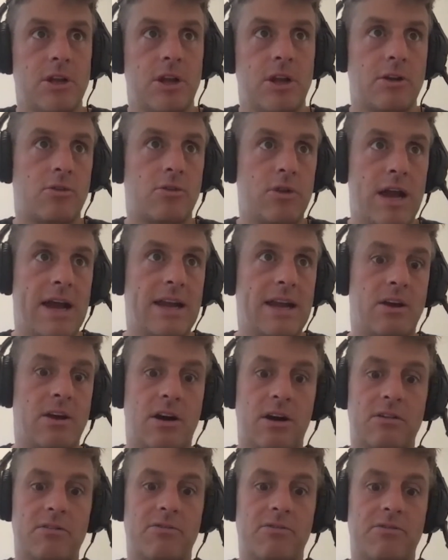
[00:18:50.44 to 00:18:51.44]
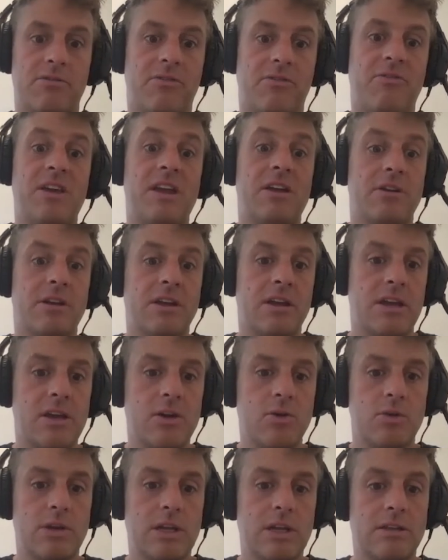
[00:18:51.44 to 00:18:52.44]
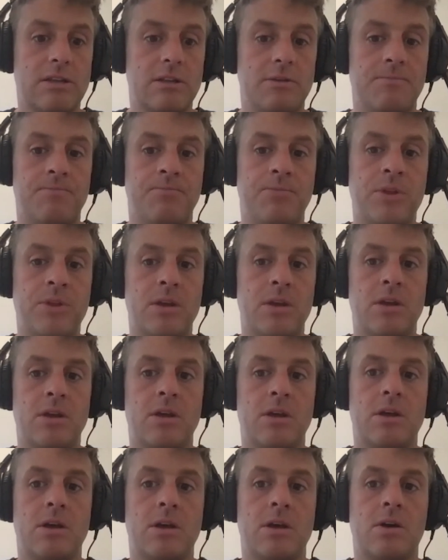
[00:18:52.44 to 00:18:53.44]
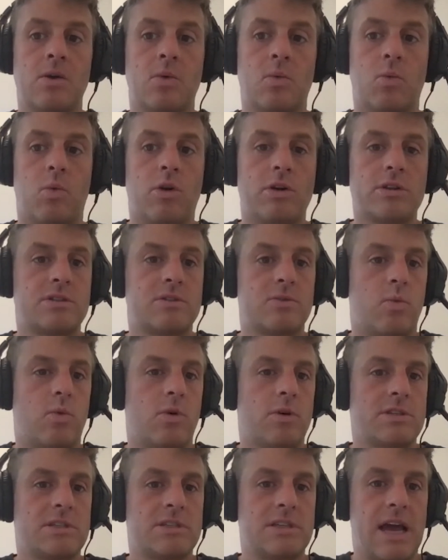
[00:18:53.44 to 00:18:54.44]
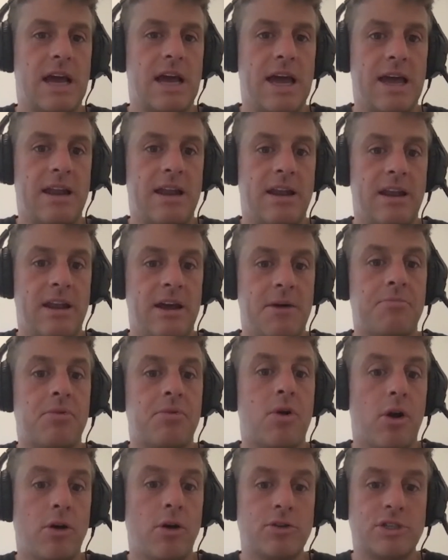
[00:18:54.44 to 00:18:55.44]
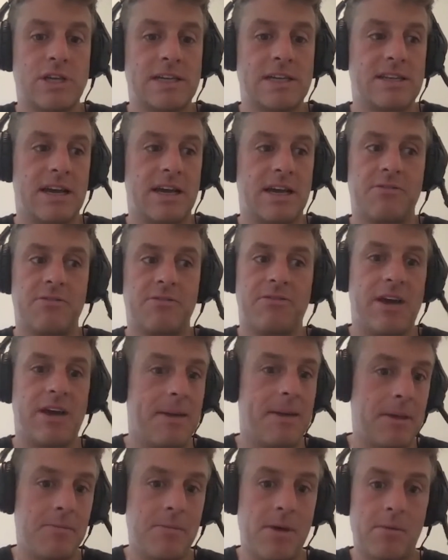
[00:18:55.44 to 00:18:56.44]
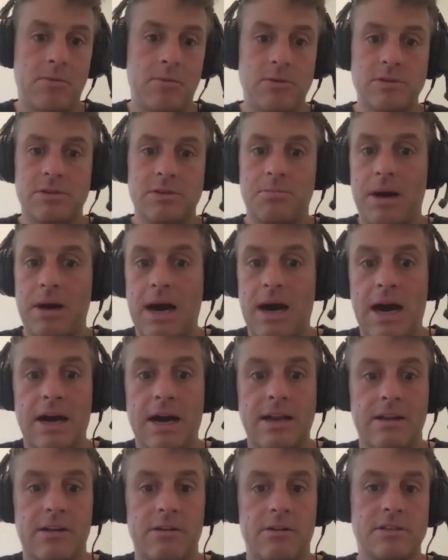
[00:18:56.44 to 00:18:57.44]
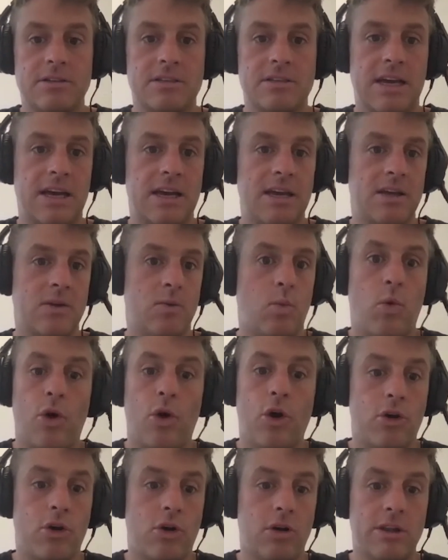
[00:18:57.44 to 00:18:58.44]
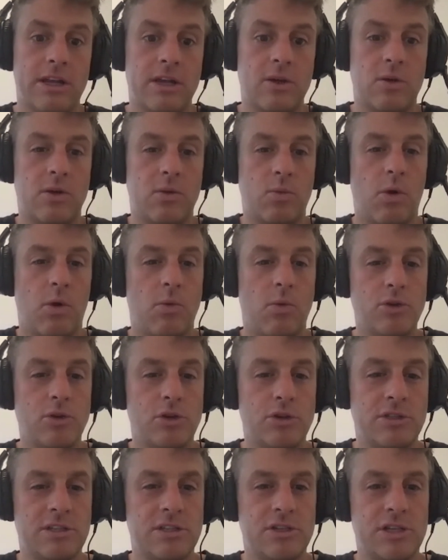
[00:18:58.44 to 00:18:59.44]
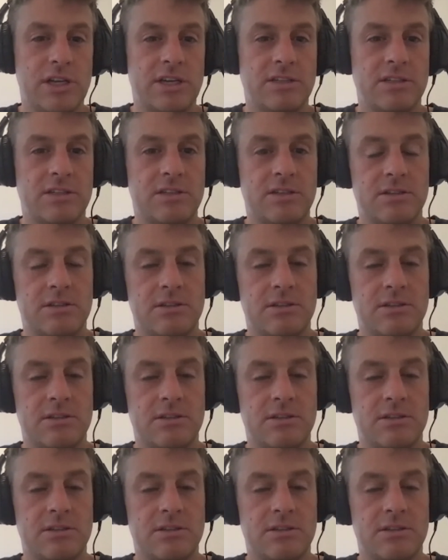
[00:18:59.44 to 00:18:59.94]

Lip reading: creating kind of fear and guilt in them? What's an approach as a family member, as a partner, as a work colleague? What would you suggest?